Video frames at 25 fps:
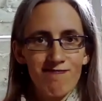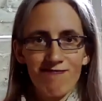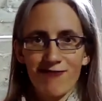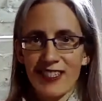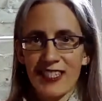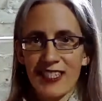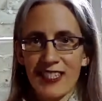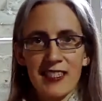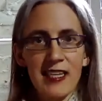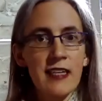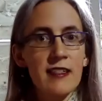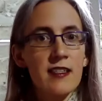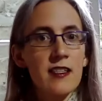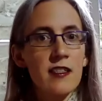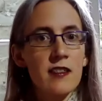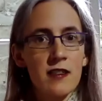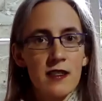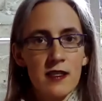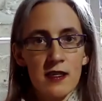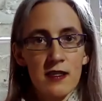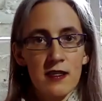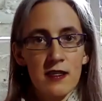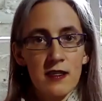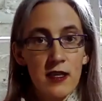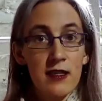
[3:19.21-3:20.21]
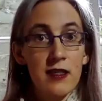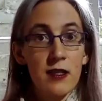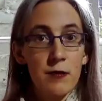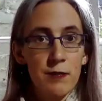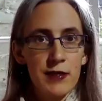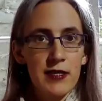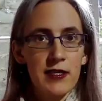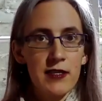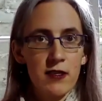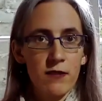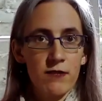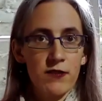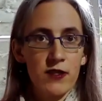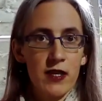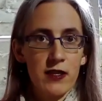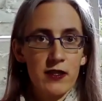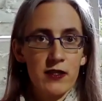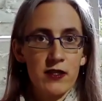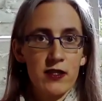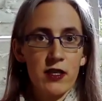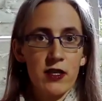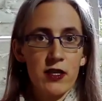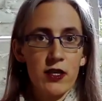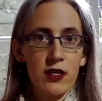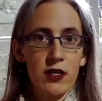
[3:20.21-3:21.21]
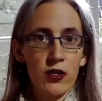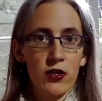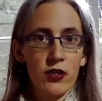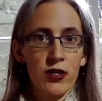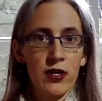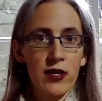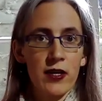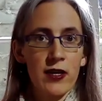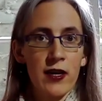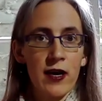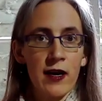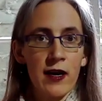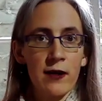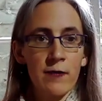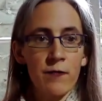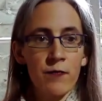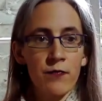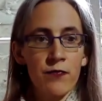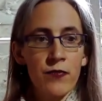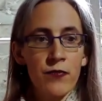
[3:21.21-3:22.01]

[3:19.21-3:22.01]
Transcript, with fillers: sentences in the piece of text that you're looking at.